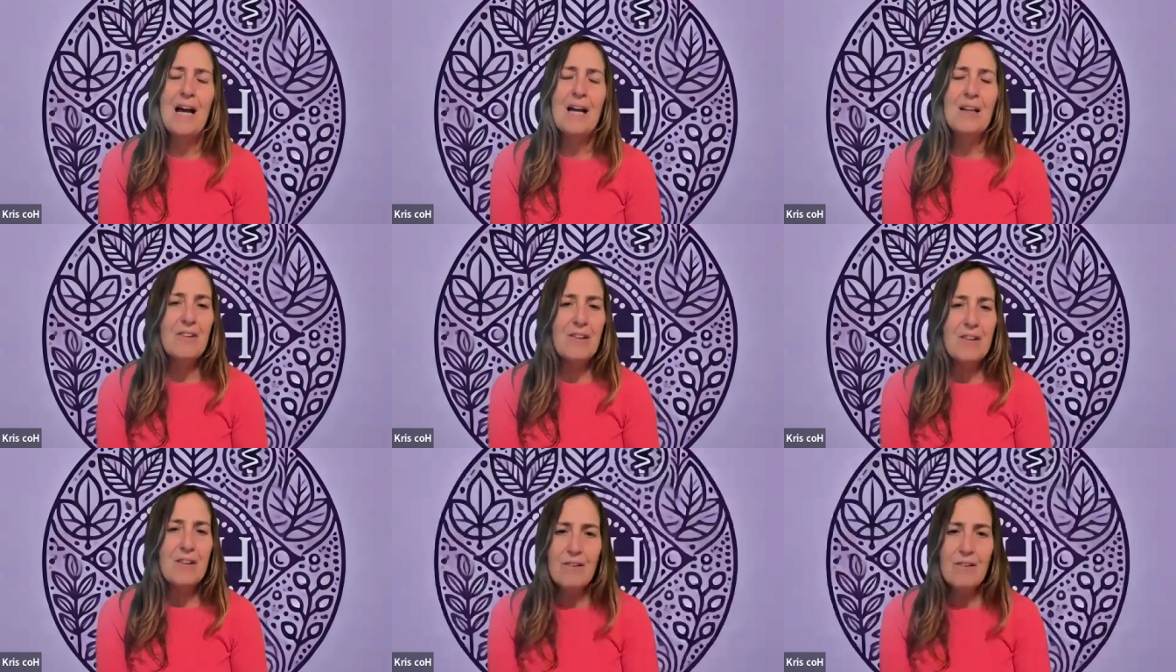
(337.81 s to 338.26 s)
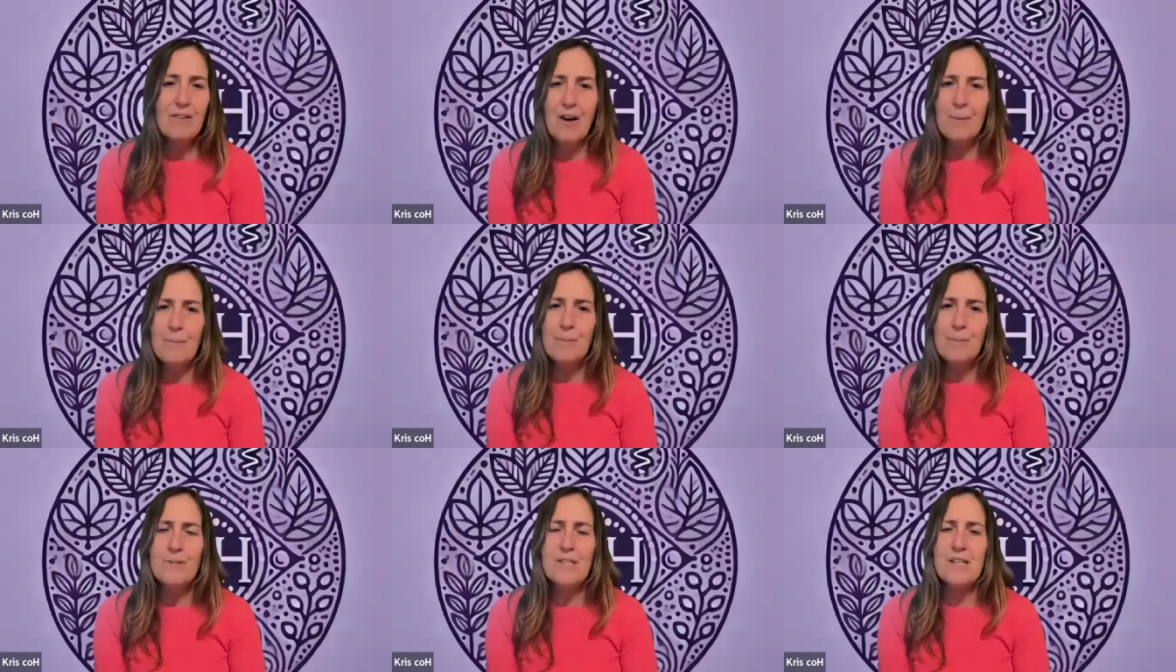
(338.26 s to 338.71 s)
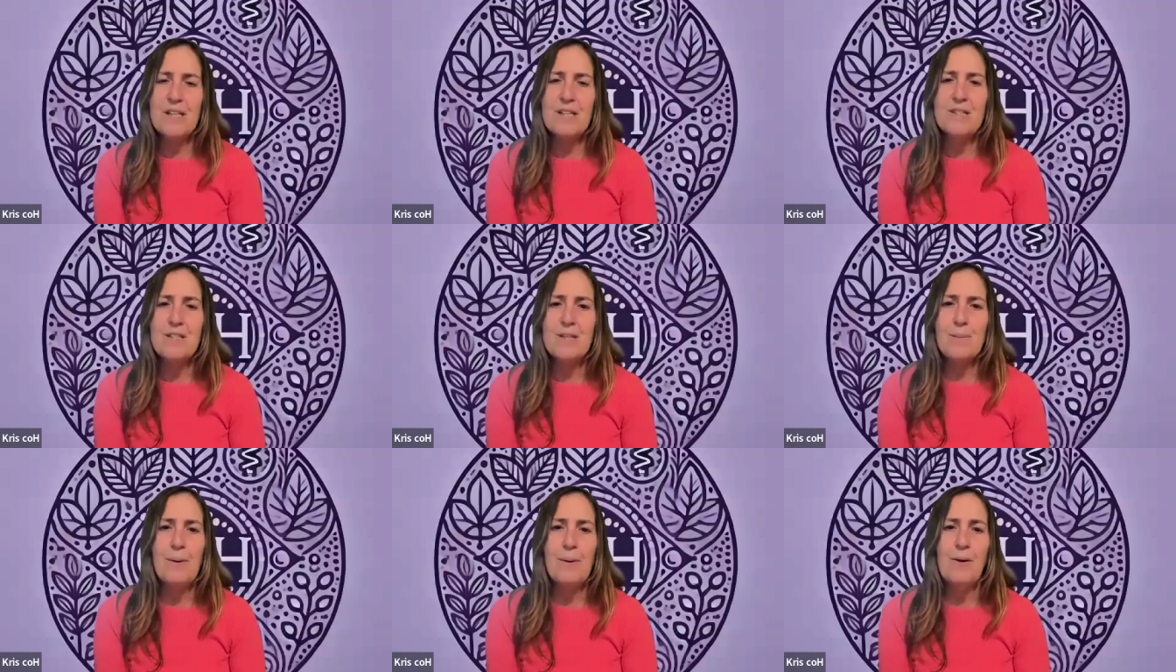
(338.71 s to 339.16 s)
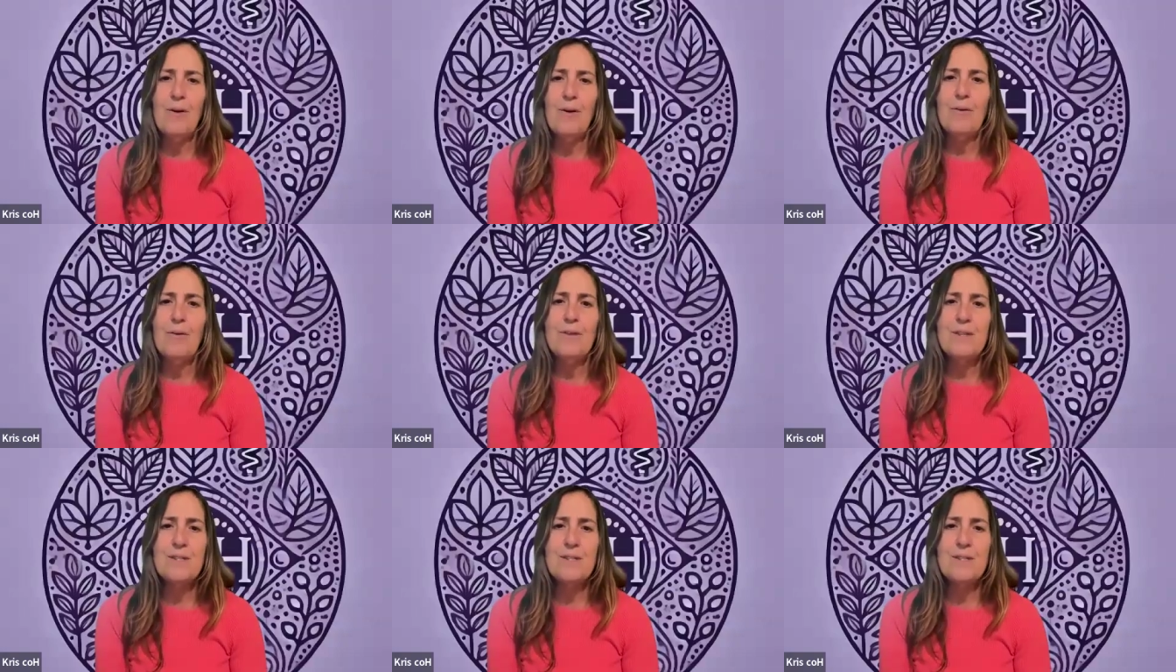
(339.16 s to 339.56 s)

a little unpredictable,